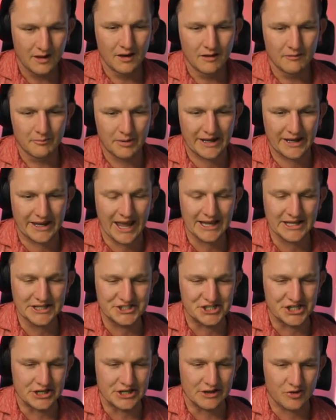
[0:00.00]
But
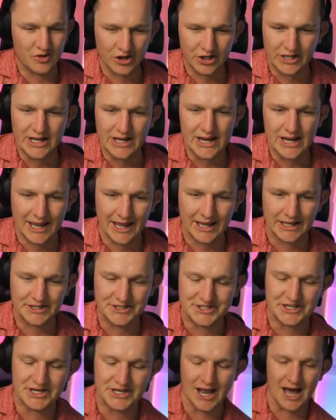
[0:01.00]
KG, certainly
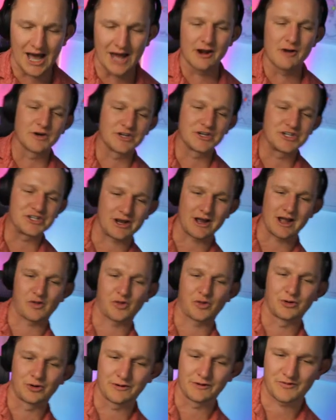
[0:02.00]
KG. I don't know what you guys
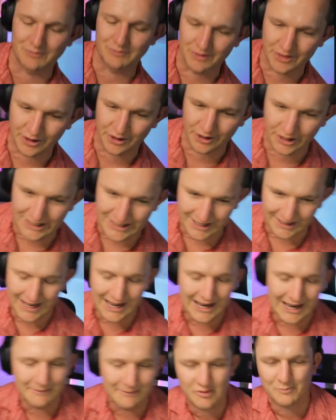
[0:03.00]
thought of some of the earlier
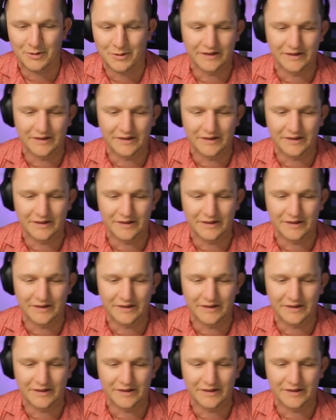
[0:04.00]
games, but